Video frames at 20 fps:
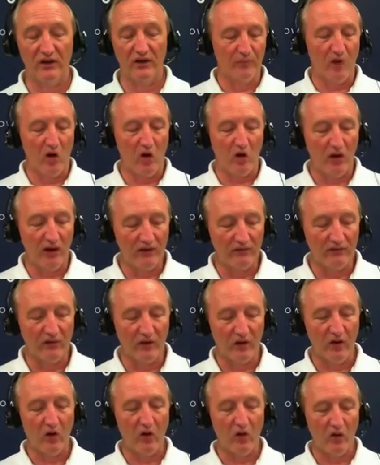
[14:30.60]
all
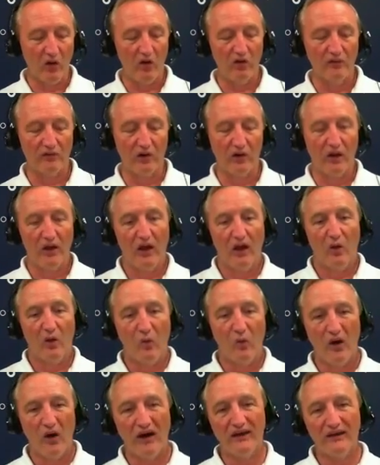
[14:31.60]
over.
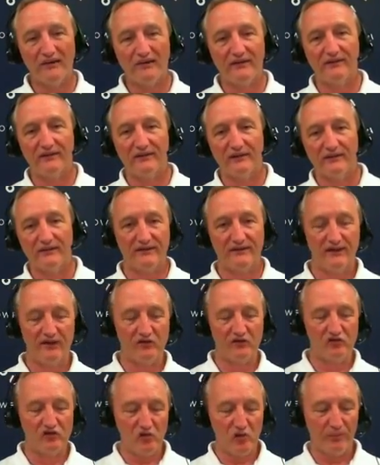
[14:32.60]
What is it that
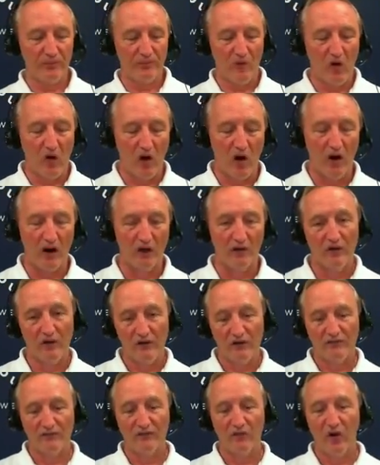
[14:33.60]
sets you apart
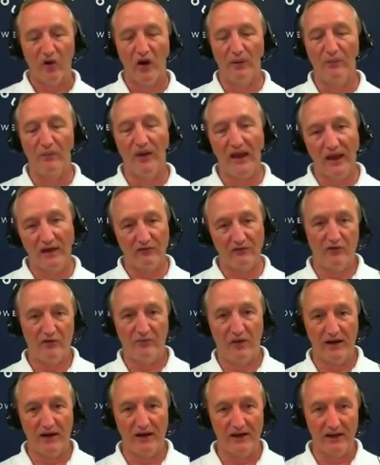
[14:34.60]
from
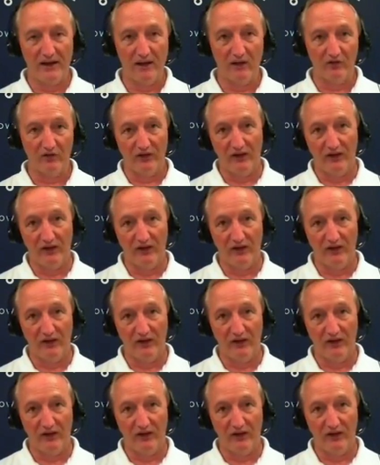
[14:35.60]
everybody else.